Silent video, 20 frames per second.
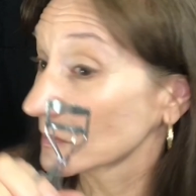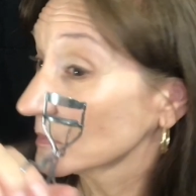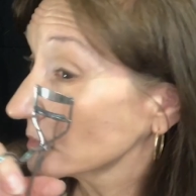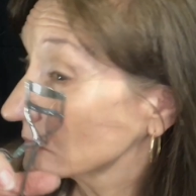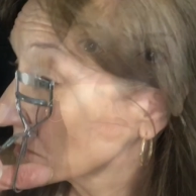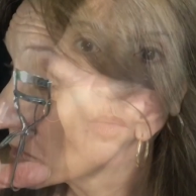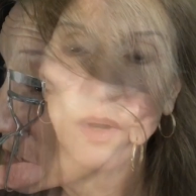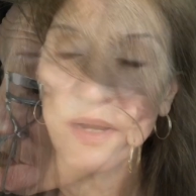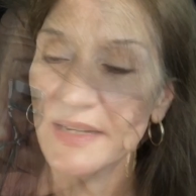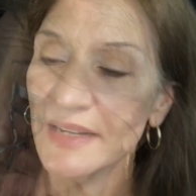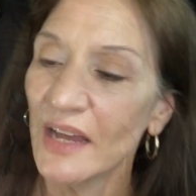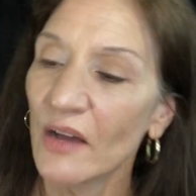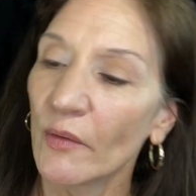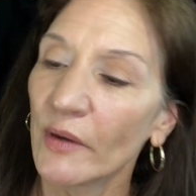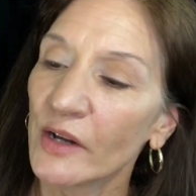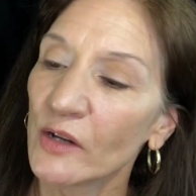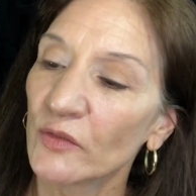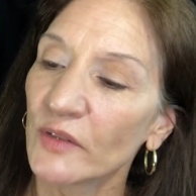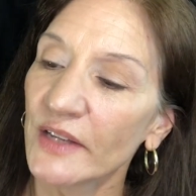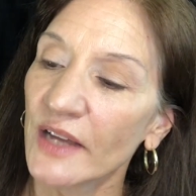Right now
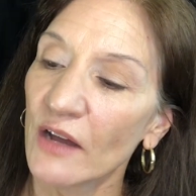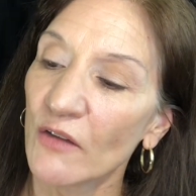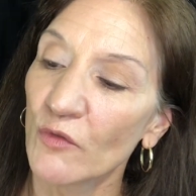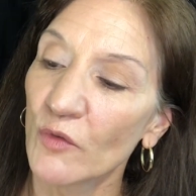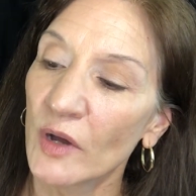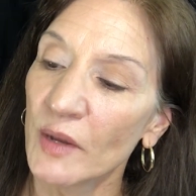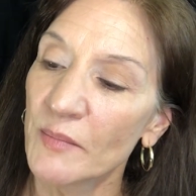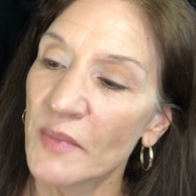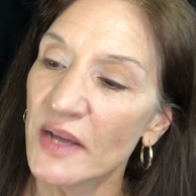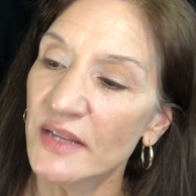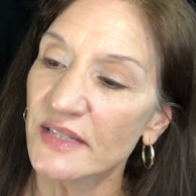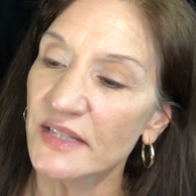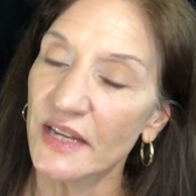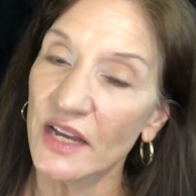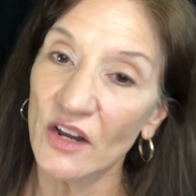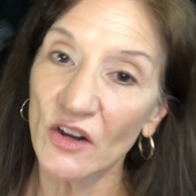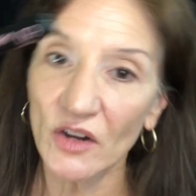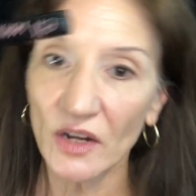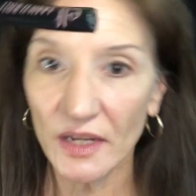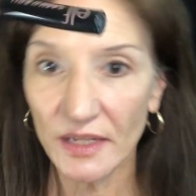I only have one
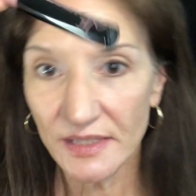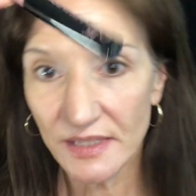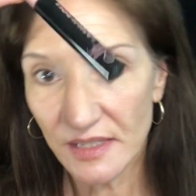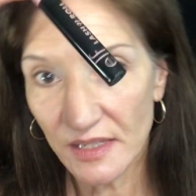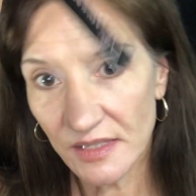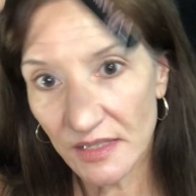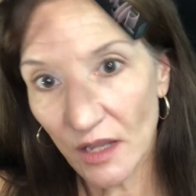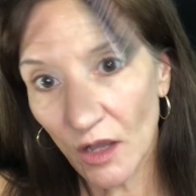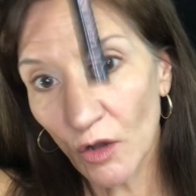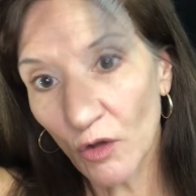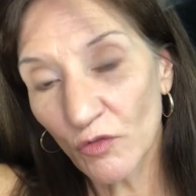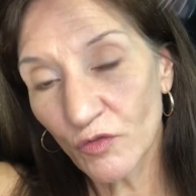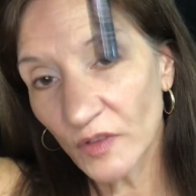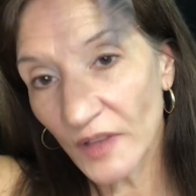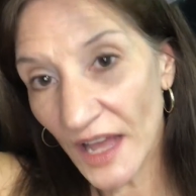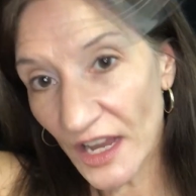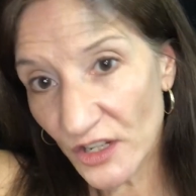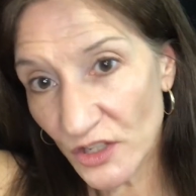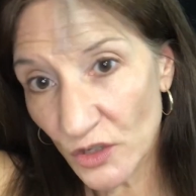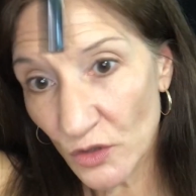mascara. It's this e.l.f.
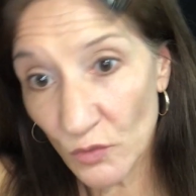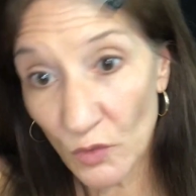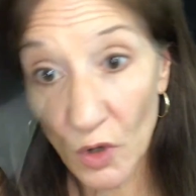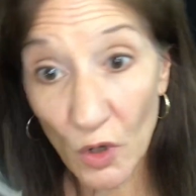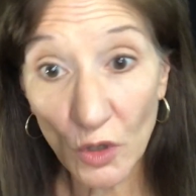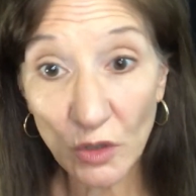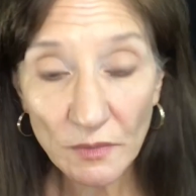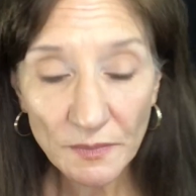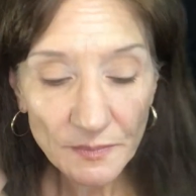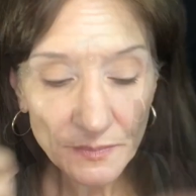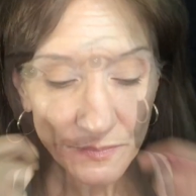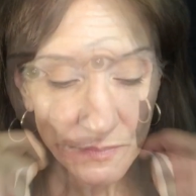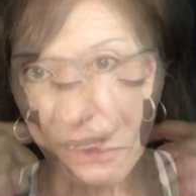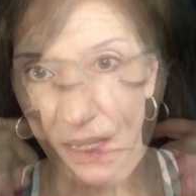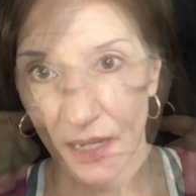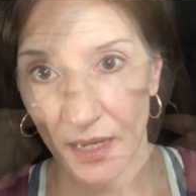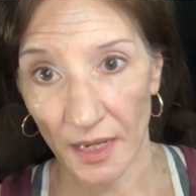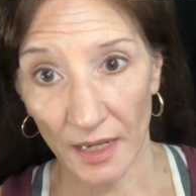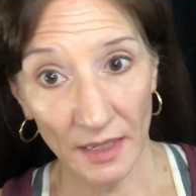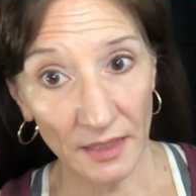Lash and Roll,
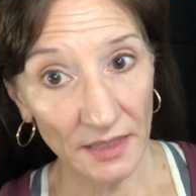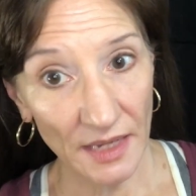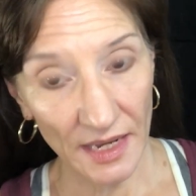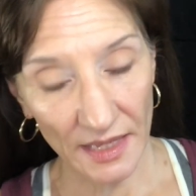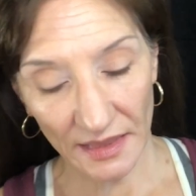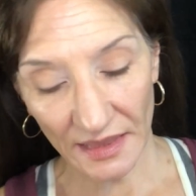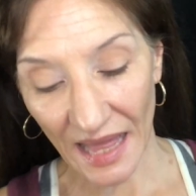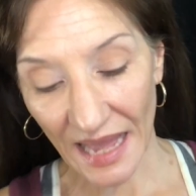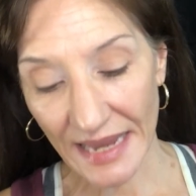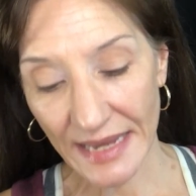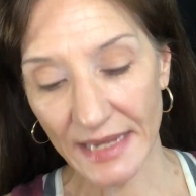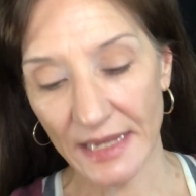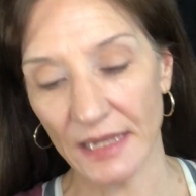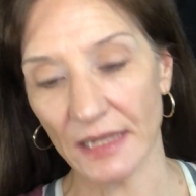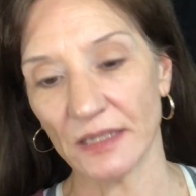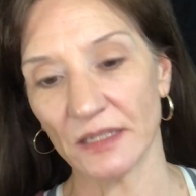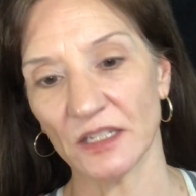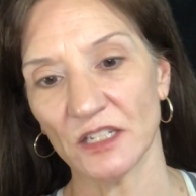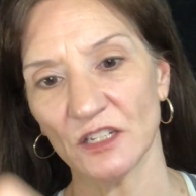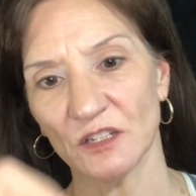and I like
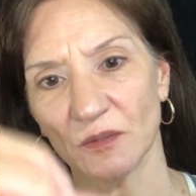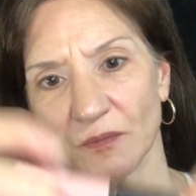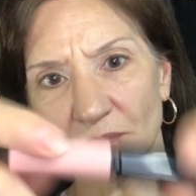it.